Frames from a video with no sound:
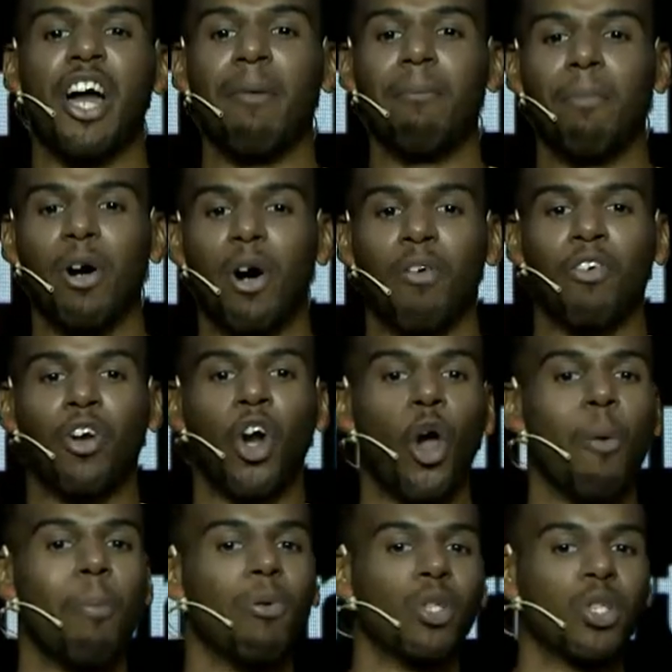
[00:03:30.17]
the number of
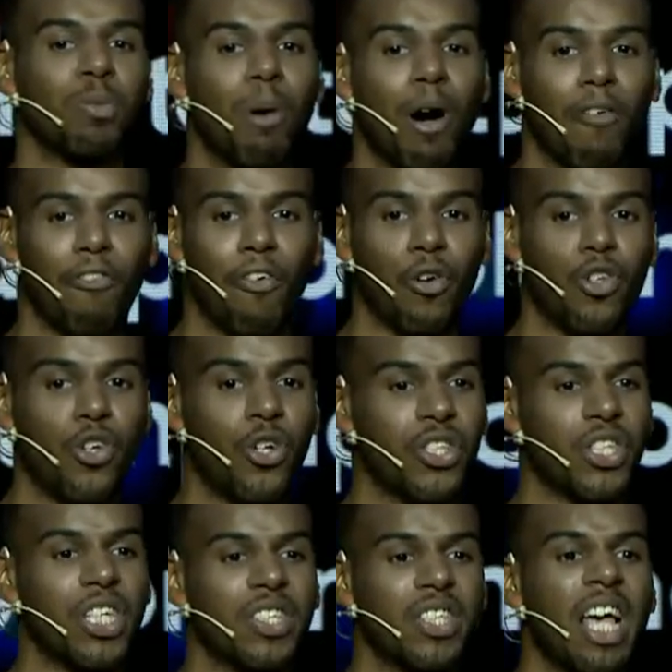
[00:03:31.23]
global smartphone
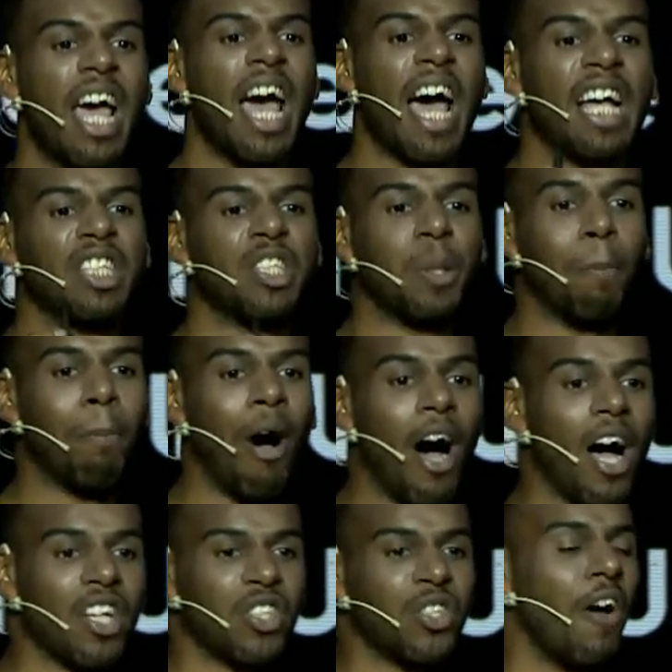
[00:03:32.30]
users has
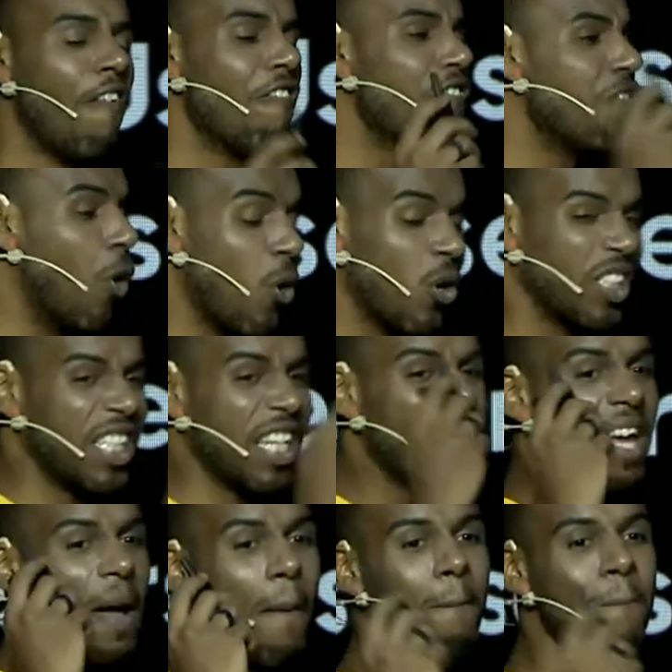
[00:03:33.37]
surpassed
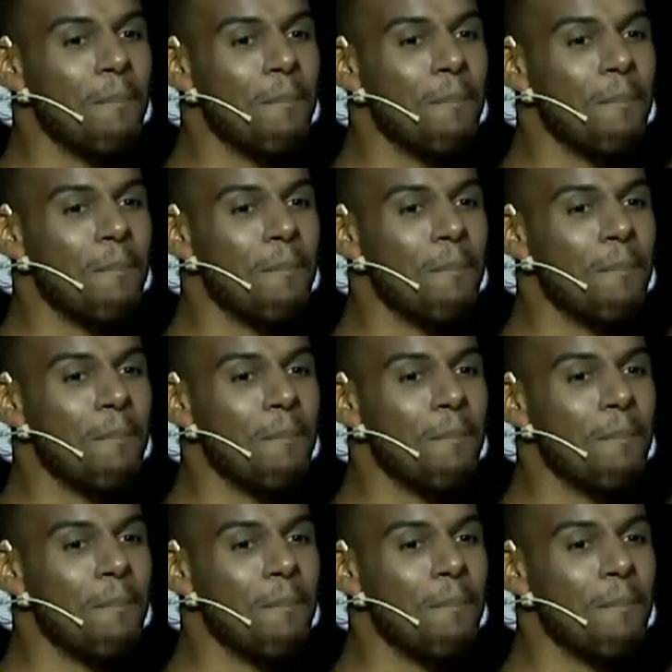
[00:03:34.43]
40